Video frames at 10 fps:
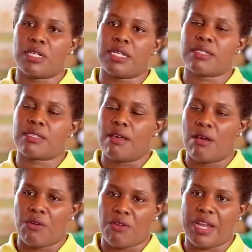outlets
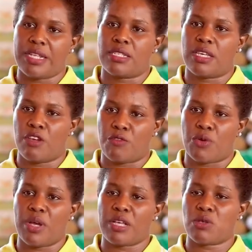right
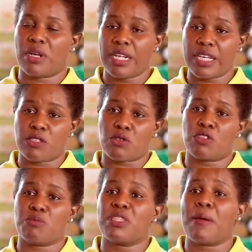everywhere. So Klick is
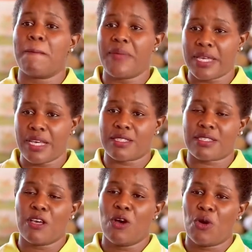going to be the biggest
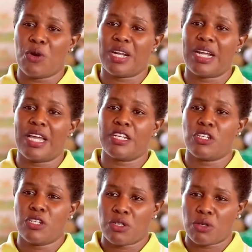online